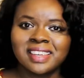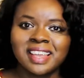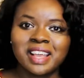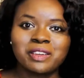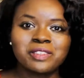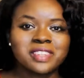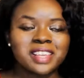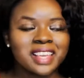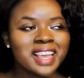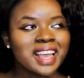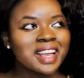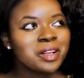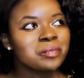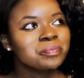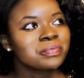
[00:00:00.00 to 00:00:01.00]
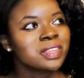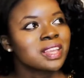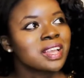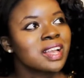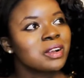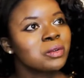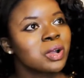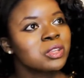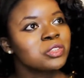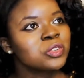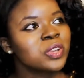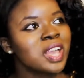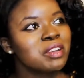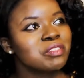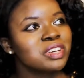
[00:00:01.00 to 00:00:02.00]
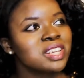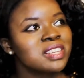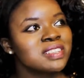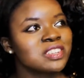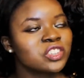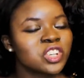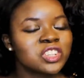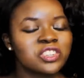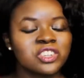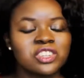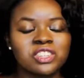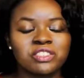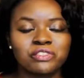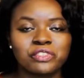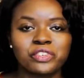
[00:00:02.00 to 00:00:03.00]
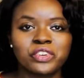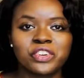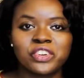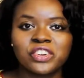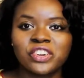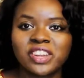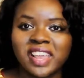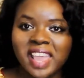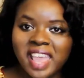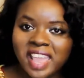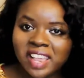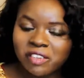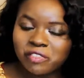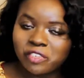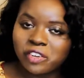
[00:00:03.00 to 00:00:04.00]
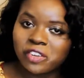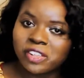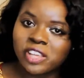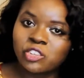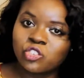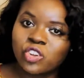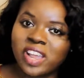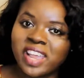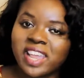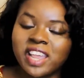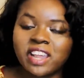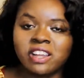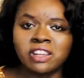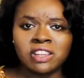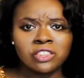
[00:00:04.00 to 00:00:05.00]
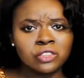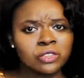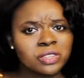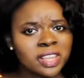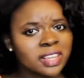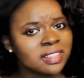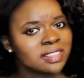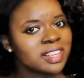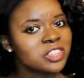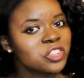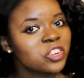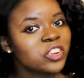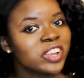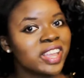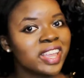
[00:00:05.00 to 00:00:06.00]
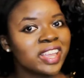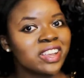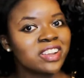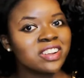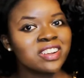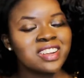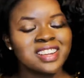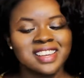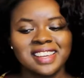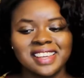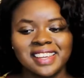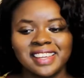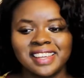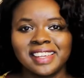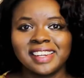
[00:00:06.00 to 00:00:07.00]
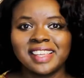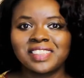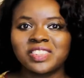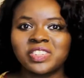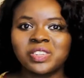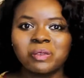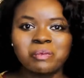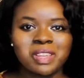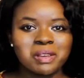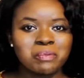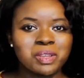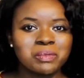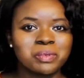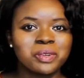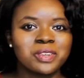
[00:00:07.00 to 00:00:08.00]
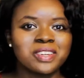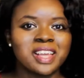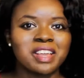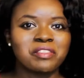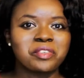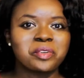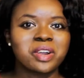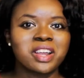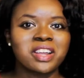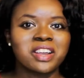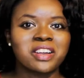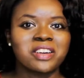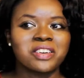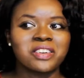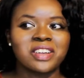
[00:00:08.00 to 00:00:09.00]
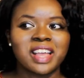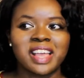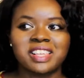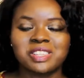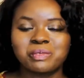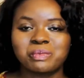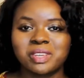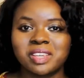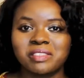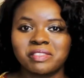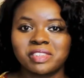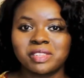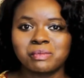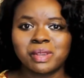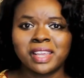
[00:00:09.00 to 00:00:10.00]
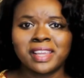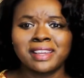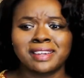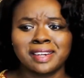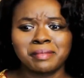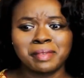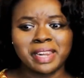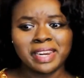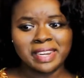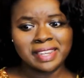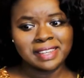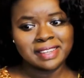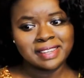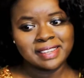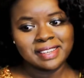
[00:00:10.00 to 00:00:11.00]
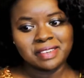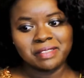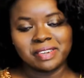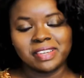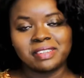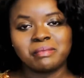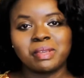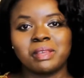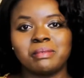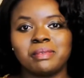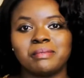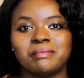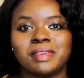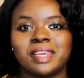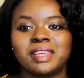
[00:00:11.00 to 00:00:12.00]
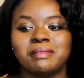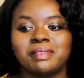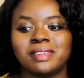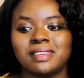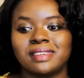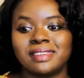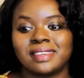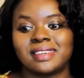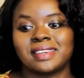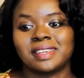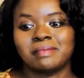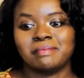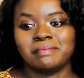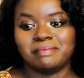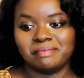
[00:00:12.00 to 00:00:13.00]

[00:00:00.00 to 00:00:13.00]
I was like, do you have any suggestions for like dry hair? She was like, that's your hair? And so many people everywhere I go ask me if it's my hair, and I'm like, well, maybe it could,